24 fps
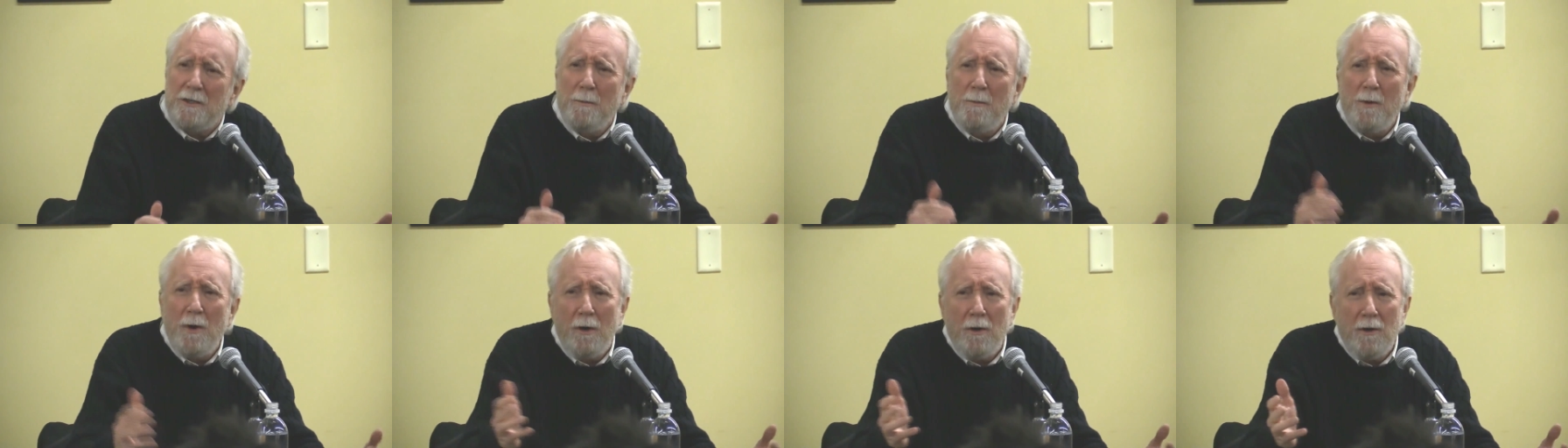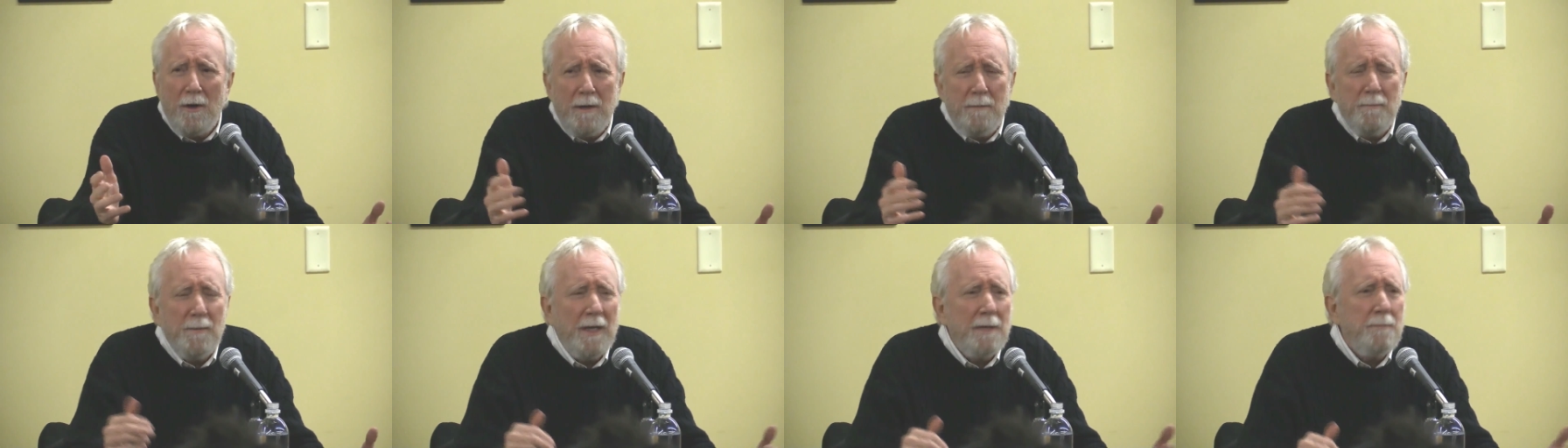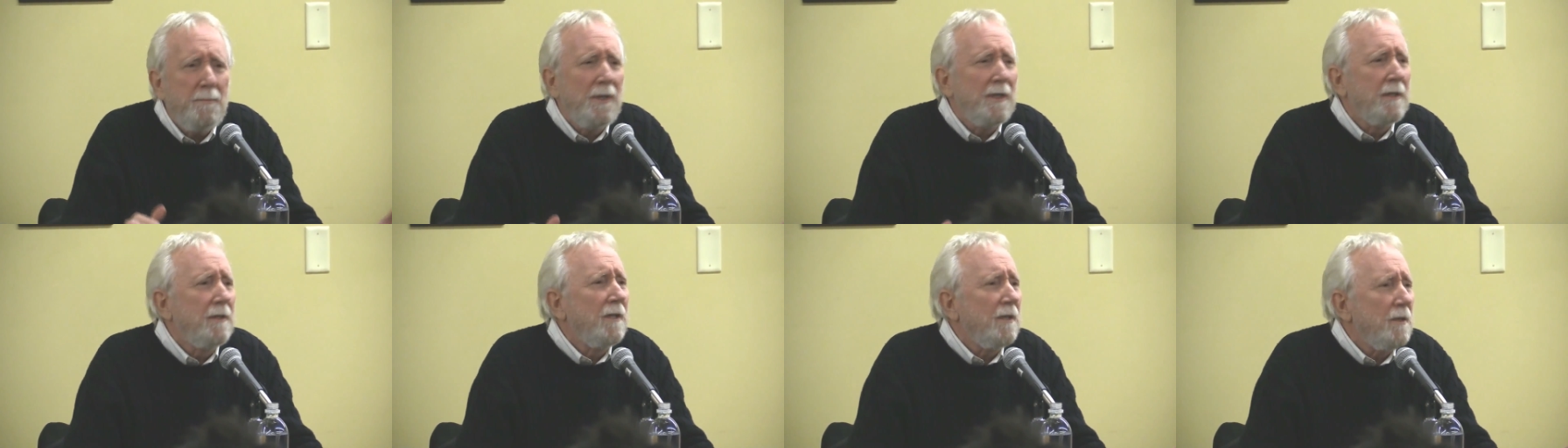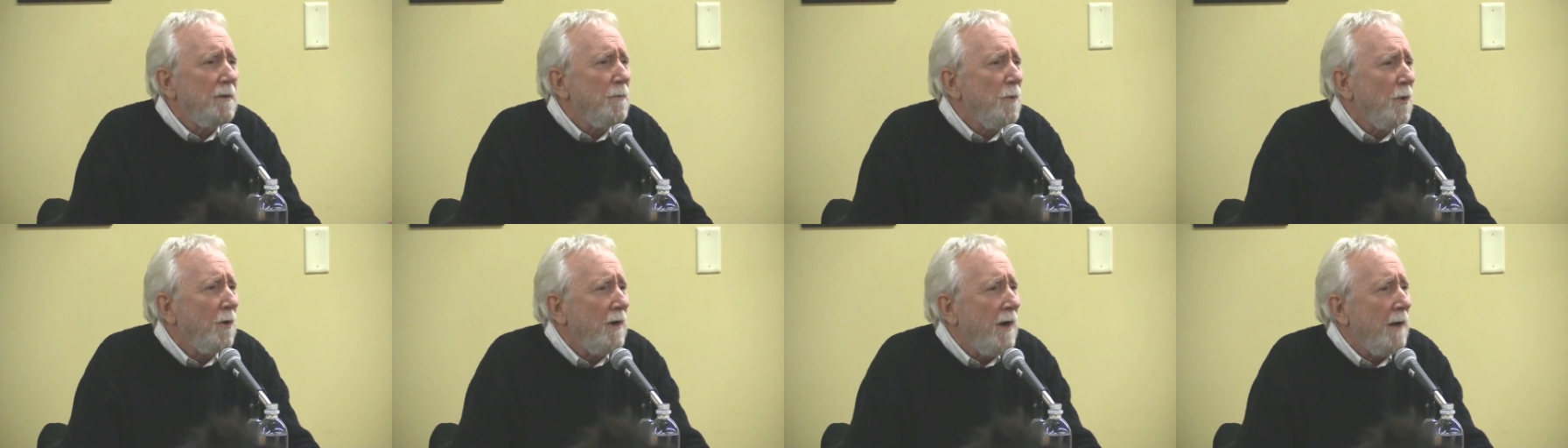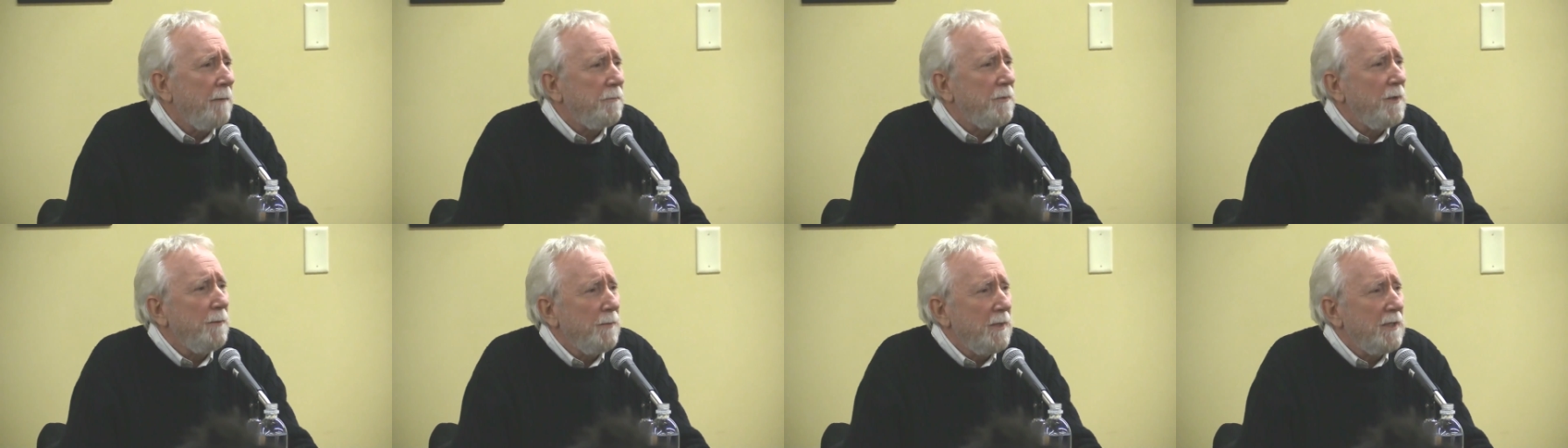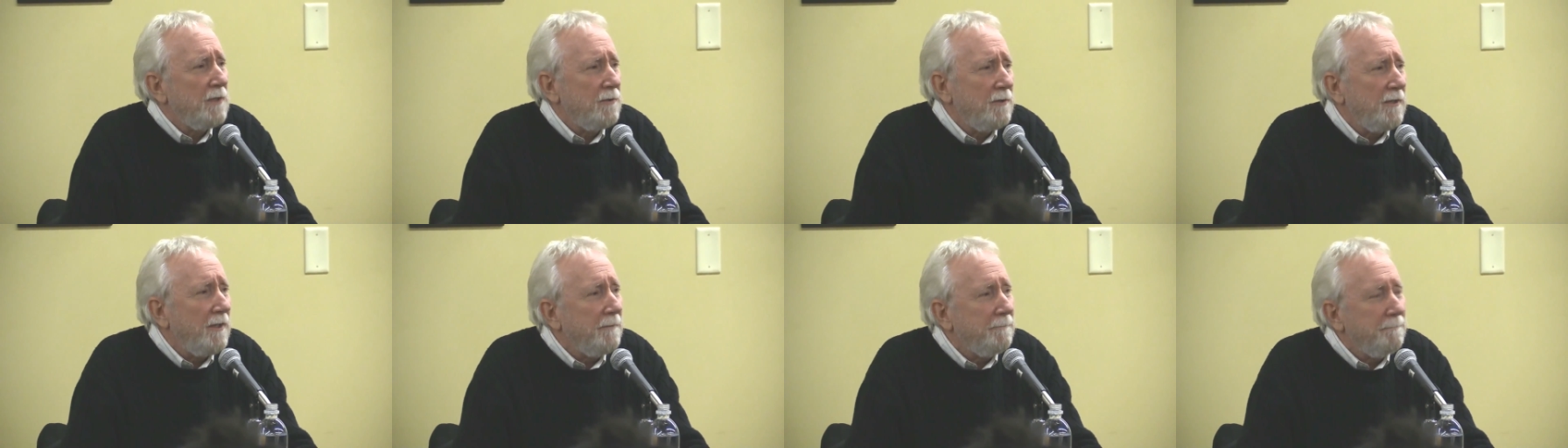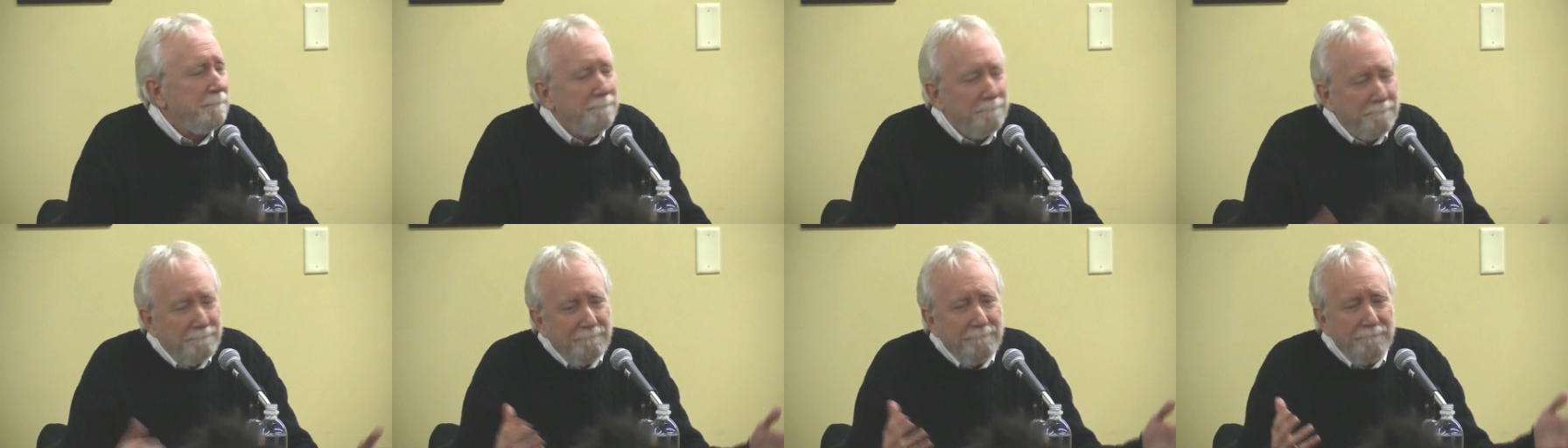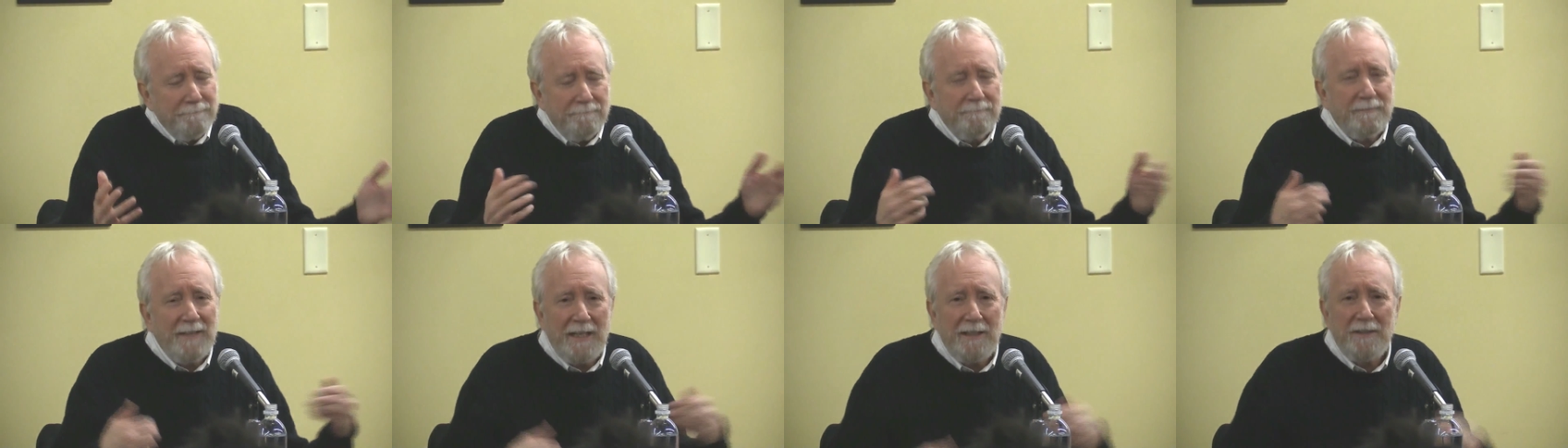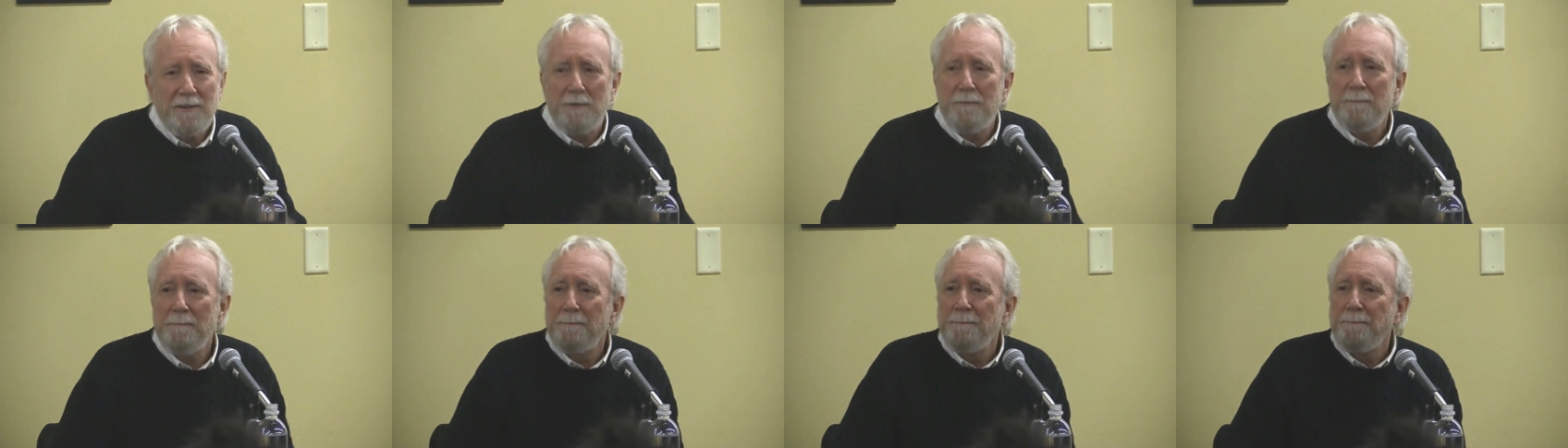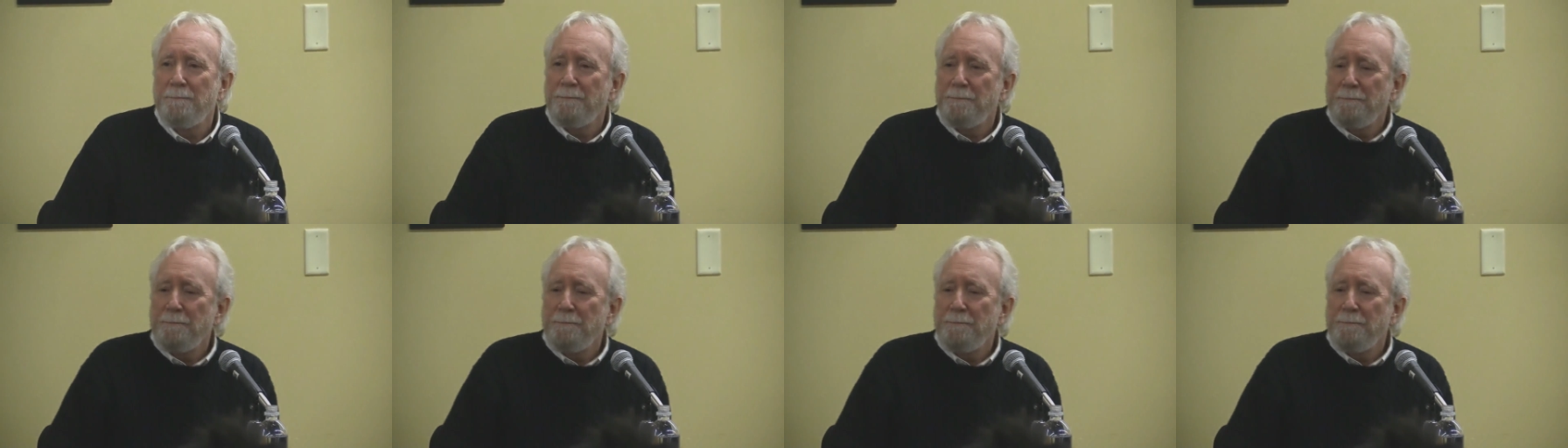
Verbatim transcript: Tomorrow I may be a little more optimistic. Thank you.